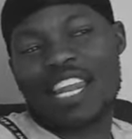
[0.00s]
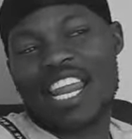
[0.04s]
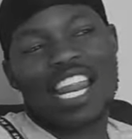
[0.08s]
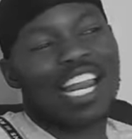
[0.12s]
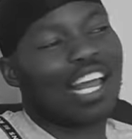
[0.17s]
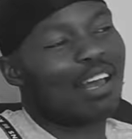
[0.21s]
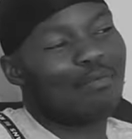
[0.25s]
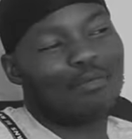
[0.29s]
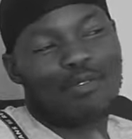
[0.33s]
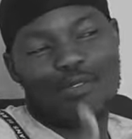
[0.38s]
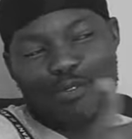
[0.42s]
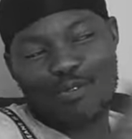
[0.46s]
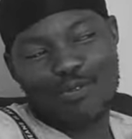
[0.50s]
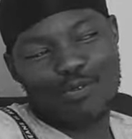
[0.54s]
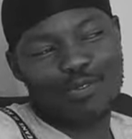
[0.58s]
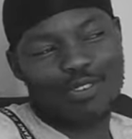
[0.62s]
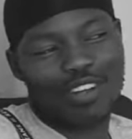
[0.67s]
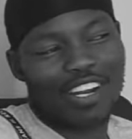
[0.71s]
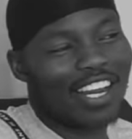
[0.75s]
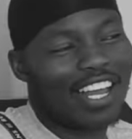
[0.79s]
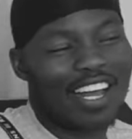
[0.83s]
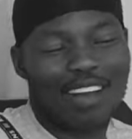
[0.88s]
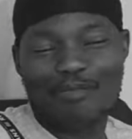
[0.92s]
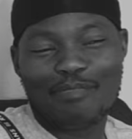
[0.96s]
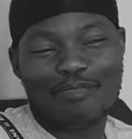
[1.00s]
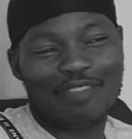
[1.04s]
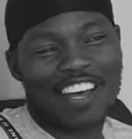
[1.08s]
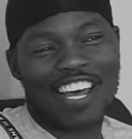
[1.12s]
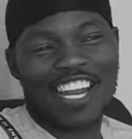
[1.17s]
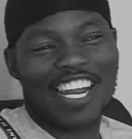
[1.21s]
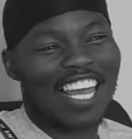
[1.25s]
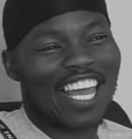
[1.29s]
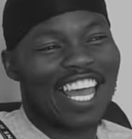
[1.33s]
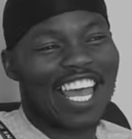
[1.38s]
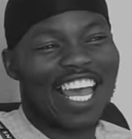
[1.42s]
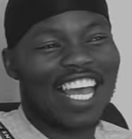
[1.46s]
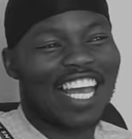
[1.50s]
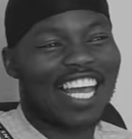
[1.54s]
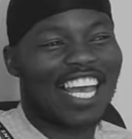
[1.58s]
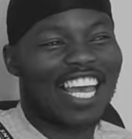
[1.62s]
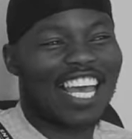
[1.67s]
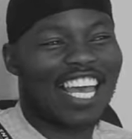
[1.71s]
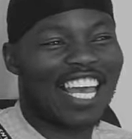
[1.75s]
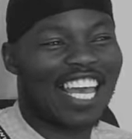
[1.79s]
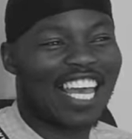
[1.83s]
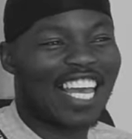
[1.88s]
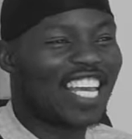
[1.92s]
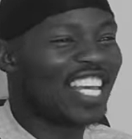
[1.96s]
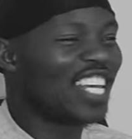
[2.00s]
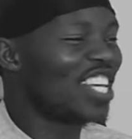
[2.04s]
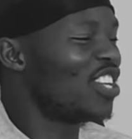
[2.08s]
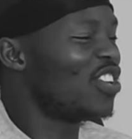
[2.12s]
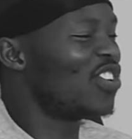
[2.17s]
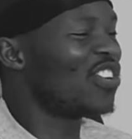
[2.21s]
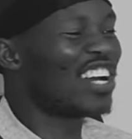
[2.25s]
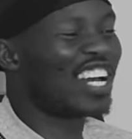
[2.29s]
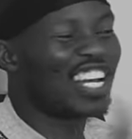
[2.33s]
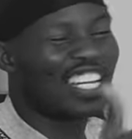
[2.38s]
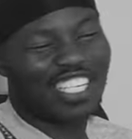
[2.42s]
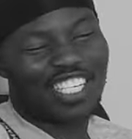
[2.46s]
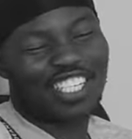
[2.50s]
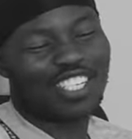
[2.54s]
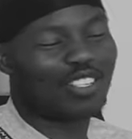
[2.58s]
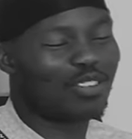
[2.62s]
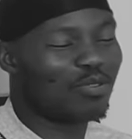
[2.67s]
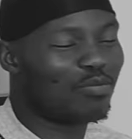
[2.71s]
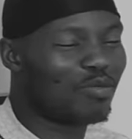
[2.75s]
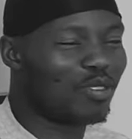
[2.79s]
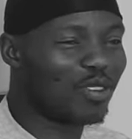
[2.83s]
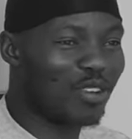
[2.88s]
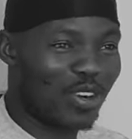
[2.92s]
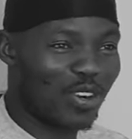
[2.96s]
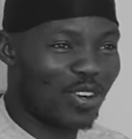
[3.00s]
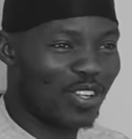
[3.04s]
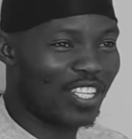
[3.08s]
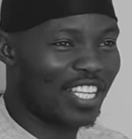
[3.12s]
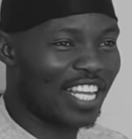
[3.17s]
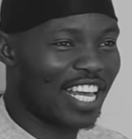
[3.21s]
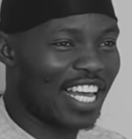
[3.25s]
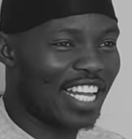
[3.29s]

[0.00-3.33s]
I'm Google and I'm fine. I need to be on that. No, I need to be on that.